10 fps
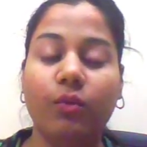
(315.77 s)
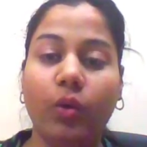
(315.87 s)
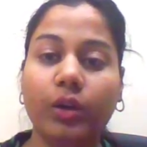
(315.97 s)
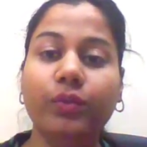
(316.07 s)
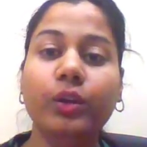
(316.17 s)

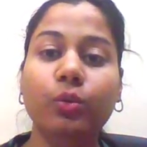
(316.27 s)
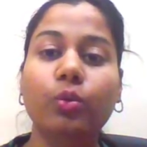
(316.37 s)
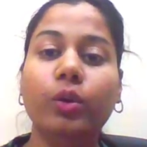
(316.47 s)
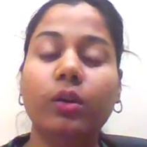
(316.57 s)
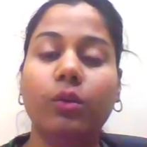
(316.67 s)
What we
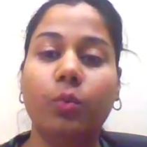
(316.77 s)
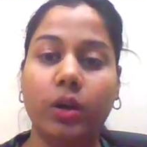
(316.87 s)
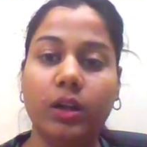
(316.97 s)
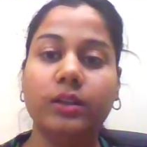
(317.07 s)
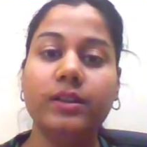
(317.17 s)
do,
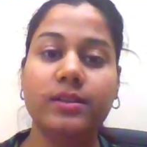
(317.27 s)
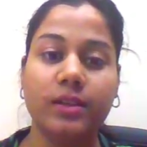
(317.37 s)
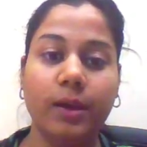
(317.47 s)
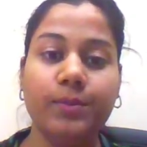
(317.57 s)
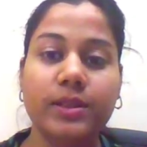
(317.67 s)
what are the
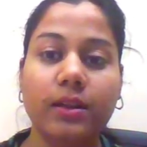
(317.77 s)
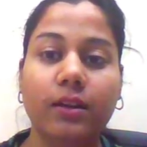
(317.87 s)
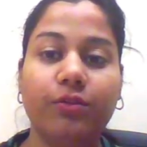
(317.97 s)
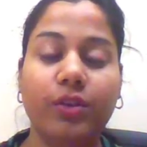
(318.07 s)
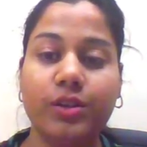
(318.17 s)
steps?
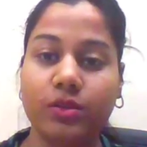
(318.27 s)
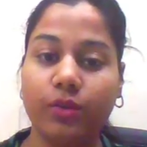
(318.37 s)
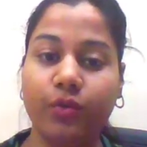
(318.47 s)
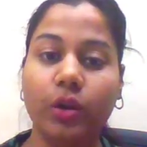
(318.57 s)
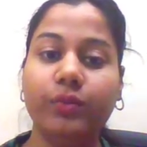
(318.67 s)
First
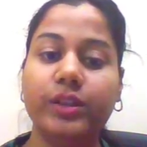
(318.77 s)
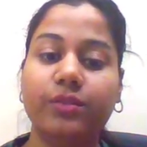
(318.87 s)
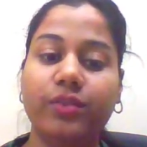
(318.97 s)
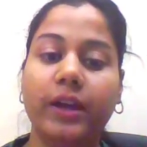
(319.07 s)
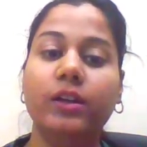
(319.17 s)
of all, we
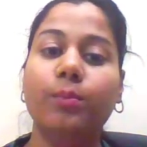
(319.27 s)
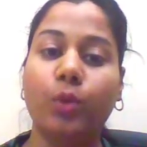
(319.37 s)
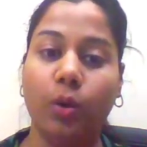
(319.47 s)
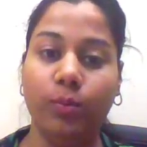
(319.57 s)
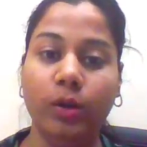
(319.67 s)
define a
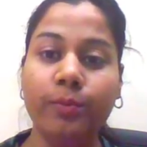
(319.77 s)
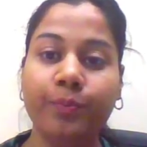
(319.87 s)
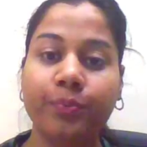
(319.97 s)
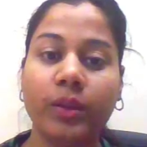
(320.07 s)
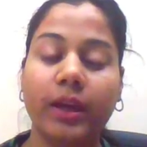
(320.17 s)

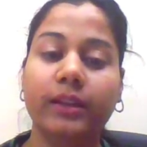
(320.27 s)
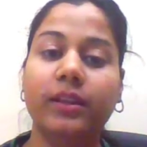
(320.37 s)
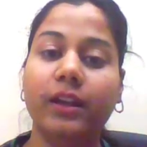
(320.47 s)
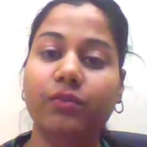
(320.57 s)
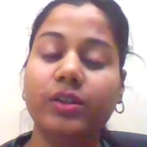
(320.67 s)
problem and
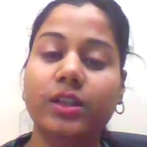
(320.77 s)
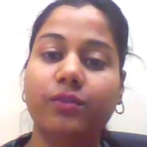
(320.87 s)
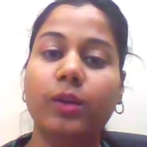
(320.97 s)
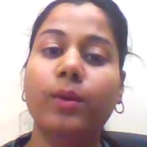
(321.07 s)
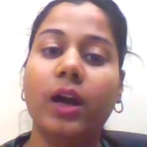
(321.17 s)
then we
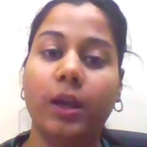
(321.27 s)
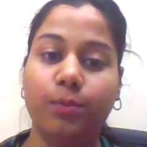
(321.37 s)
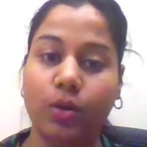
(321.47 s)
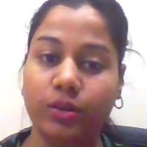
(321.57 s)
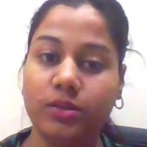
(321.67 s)
develop
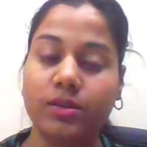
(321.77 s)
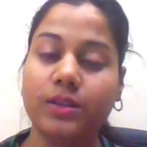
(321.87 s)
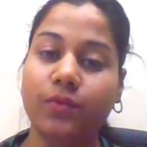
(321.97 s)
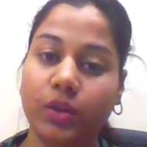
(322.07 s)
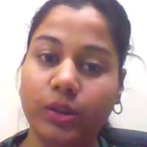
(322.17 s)

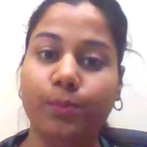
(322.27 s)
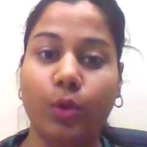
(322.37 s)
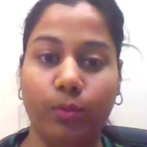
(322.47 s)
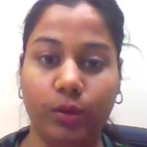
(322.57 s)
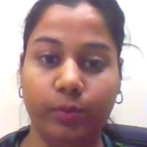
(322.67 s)
hypothesis for the
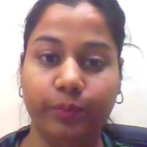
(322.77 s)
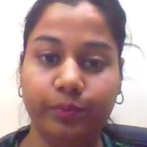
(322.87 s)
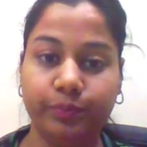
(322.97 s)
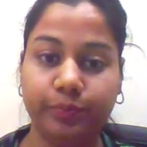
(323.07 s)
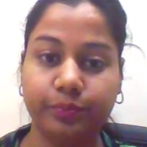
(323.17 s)
problem.
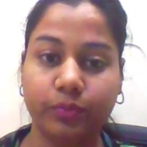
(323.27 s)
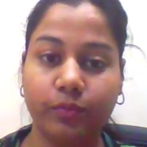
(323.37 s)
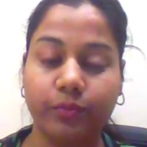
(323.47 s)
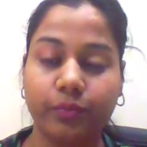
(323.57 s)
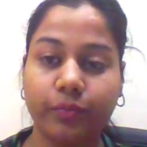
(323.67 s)

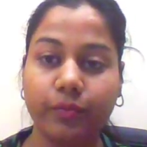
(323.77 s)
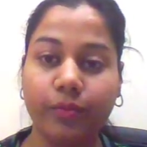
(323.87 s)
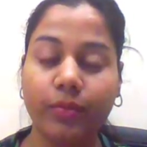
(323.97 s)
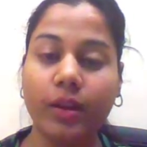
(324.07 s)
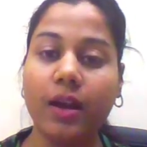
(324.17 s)

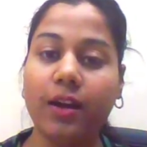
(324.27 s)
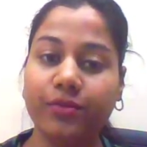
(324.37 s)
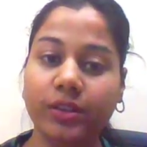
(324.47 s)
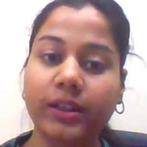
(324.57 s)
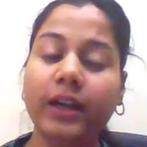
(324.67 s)

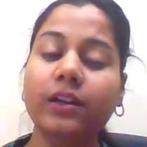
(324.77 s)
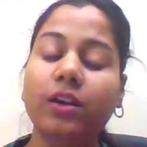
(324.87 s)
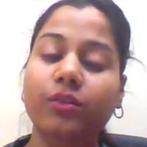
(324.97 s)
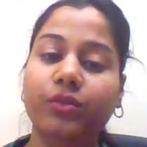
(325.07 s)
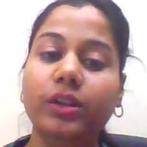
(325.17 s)
After
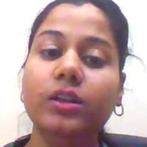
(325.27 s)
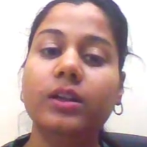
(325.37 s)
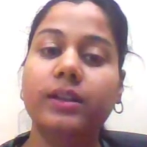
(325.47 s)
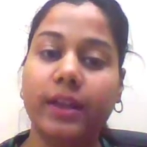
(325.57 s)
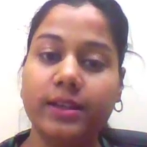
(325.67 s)
that,
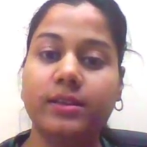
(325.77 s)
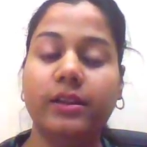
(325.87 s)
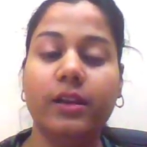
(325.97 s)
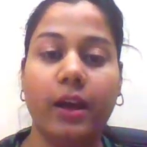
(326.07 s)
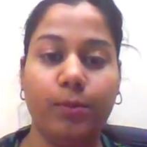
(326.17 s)
we test
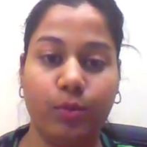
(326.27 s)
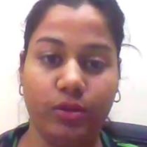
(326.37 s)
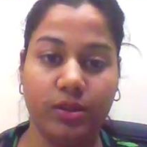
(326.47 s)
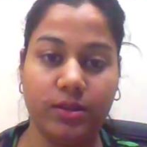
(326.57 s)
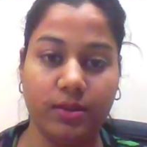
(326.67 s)
that
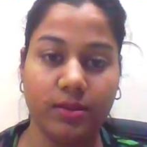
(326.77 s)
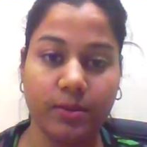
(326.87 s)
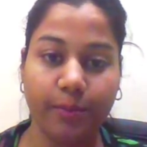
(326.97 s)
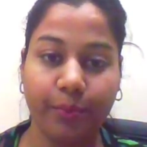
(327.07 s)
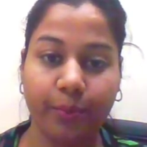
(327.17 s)
hypothesis.